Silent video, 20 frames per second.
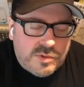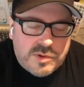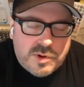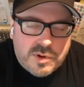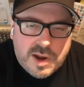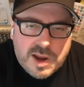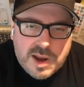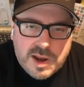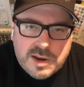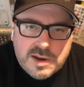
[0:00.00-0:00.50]

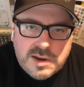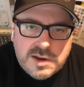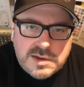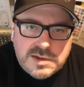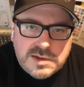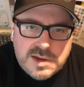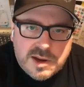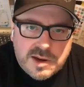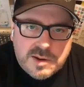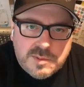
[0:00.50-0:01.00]
their hand
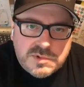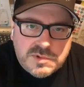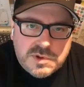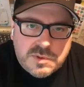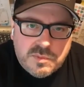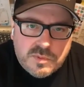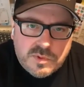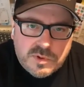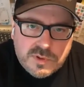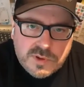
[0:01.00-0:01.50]
at times
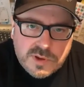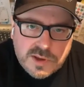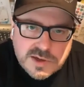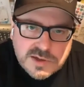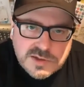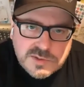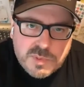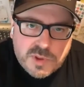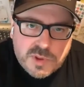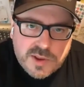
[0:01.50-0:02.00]
and really
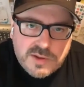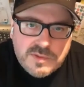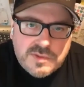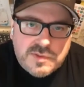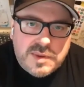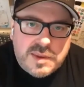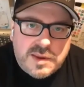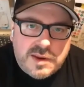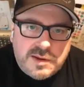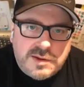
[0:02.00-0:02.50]

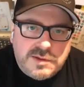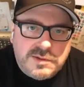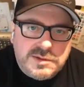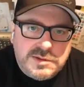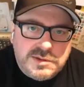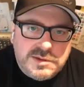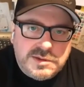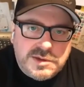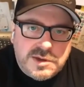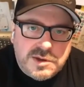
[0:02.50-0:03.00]
explain
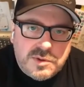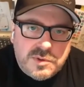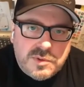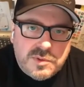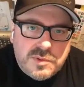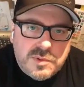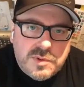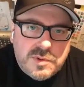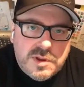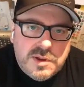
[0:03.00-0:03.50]
things.
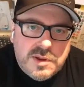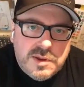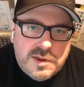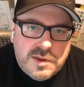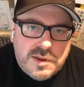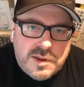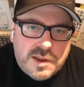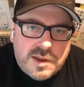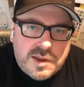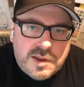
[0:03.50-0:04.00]
So
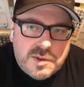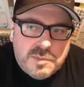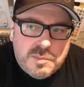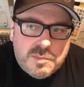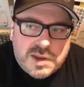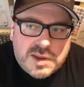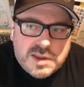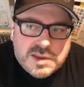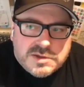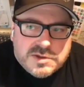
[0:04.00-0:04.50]

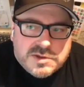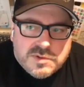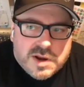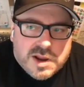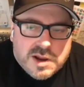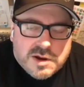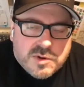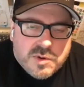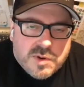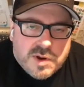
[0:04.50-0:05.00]
because they're
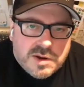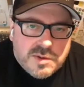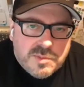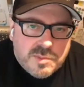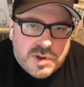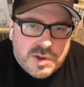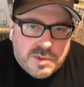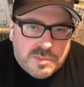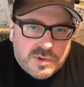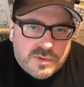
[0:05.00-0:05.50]
not
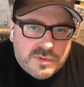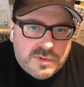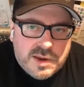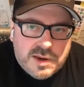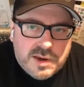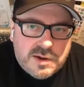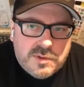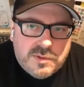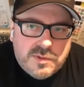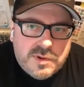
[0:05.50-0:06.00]
creative people,
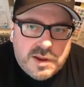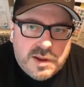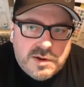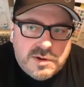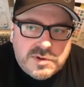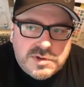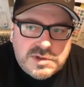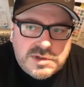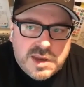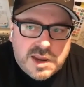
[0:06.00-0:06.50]
they don't
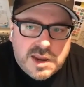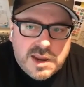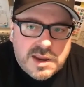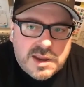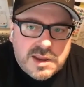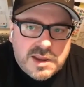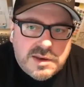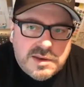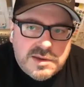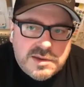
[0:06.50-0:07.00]

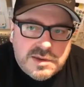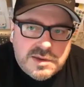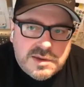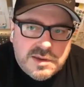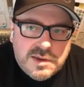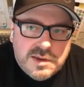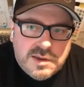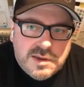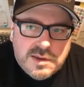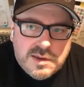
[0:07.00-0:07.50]
understand.
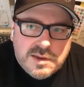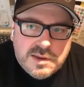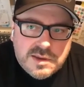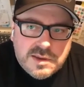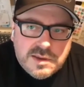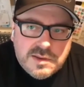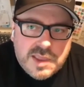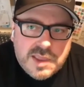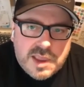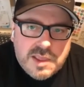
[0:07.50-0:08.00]

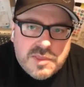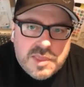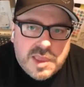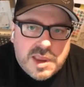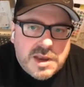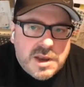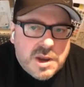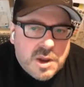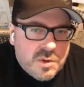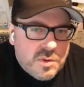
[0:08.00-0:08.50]

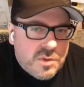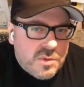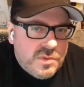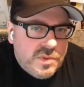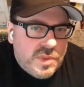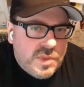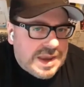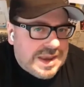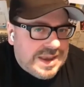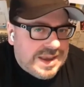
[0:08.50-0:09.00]
They
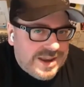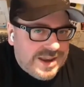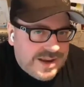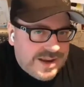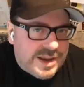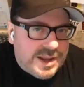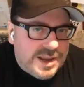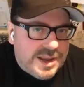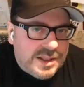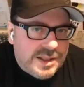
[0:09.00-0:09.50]
know they
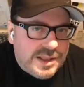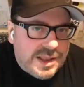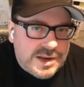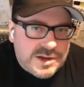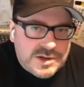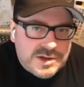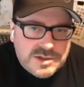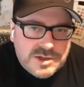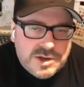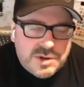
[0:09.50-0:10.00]
need it, they
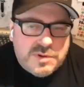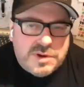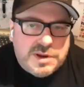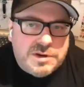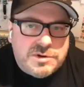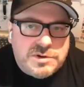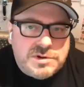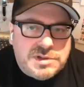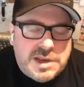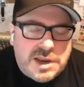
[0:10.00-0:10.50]
just don't
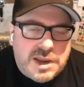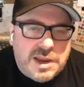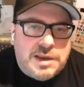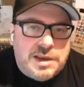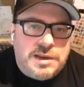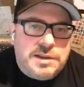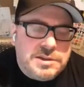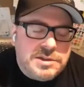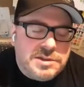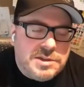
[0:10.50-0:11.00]

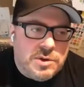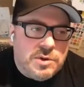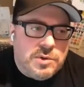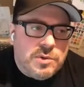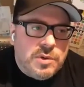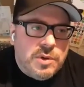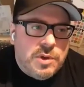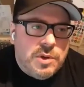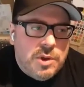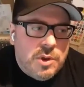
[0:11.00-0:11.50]
understand it.
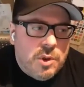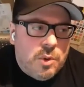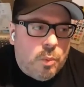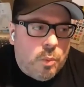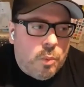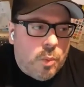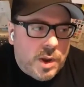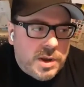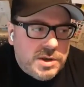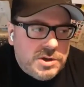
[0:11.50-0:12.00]
So
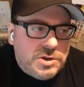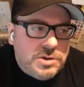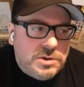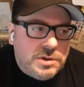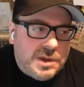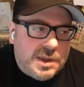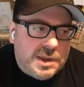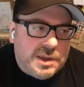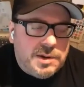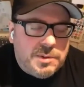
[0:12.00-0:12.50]
once you
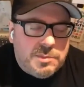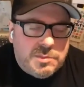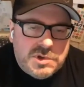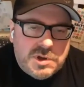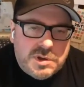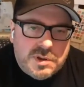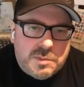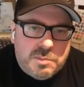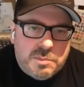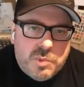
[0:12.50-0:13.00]
get them
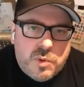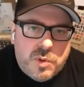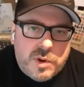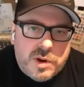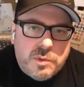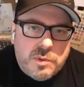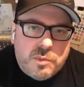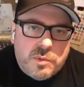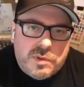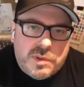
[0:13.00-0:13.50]
to the
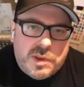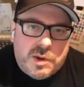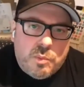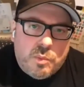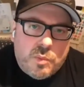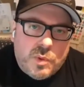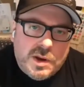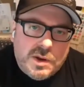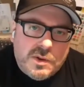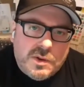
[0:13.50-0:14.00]
point where they
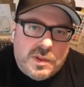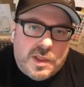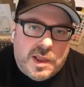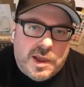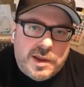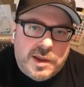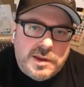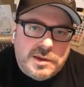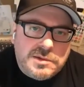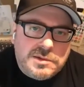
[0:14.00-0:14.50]

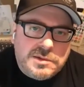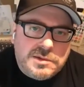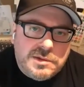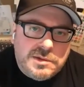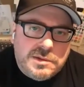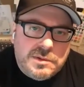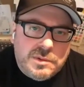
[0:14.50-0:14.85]
realize